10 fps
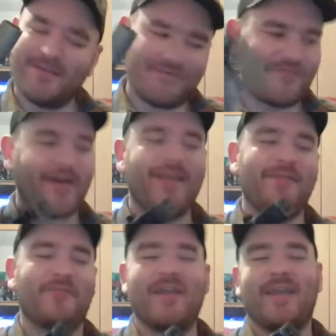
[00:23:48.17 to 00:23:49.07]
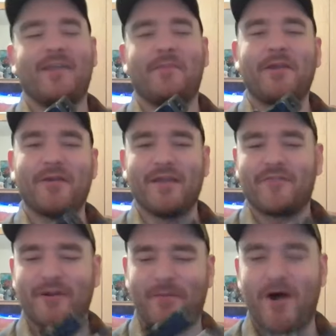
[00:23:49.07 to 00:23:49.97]
fucking break-in period
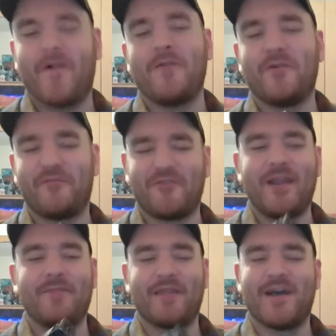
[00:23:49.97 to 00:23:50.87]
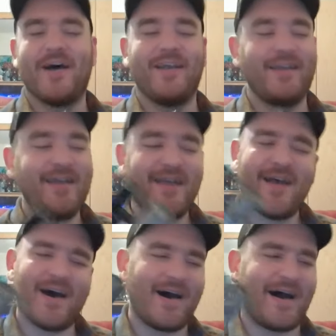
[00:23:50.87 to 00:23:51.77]
for a polymer framed gun,
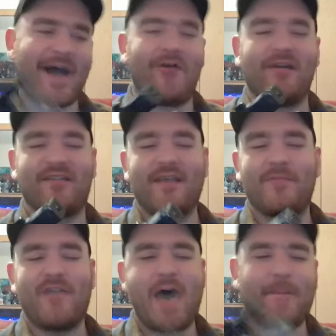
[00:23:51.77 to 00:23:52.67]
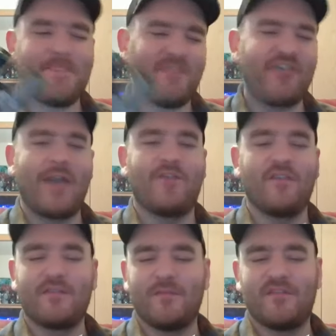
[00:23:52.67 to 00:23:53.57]
I don't accept that. Shadow
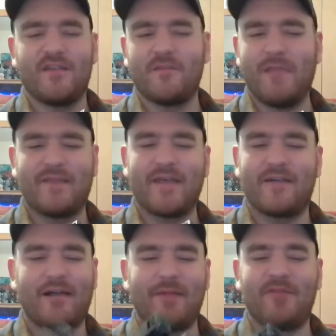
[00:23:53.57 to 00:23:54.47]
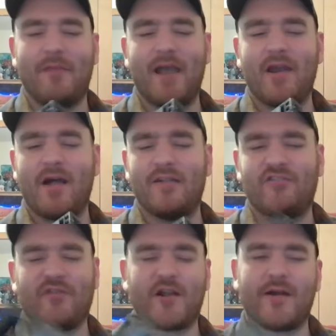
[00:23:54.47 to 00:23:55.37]
Systems doesn't make that claim to my
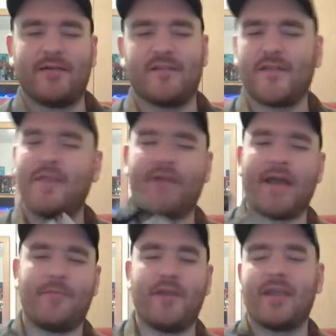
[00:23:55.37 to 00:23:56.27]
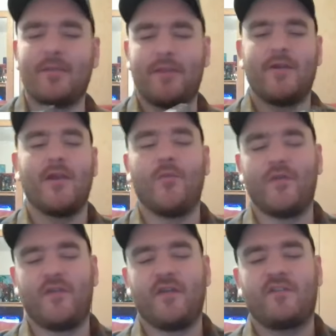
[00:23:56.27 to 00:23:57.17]
knowledge, and regardless, I never had a break-in period
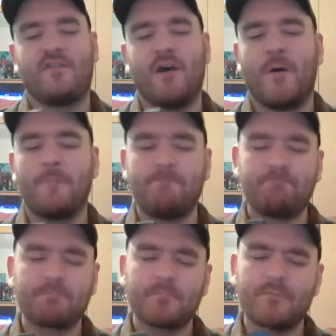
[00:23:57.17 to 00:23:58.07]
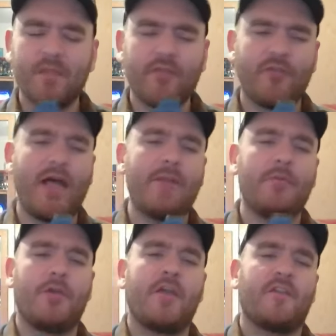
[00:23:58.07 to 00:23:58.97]
with this. So the
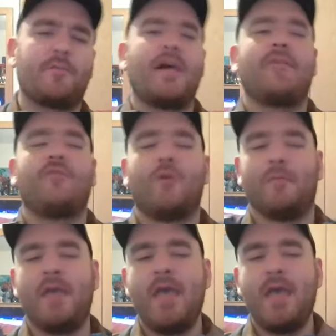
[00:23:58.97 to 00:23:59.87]
reliability on this platform